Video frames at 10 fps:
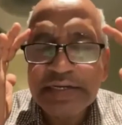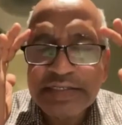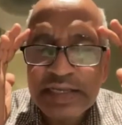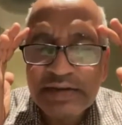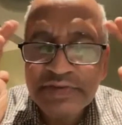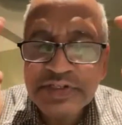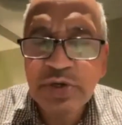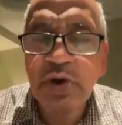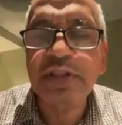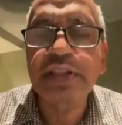itself is
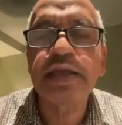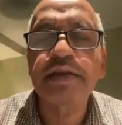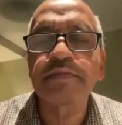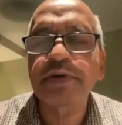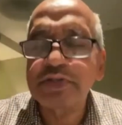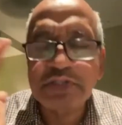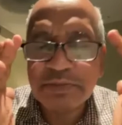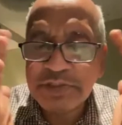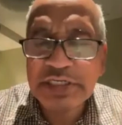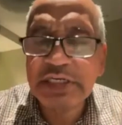not there because
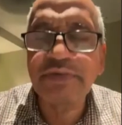subjective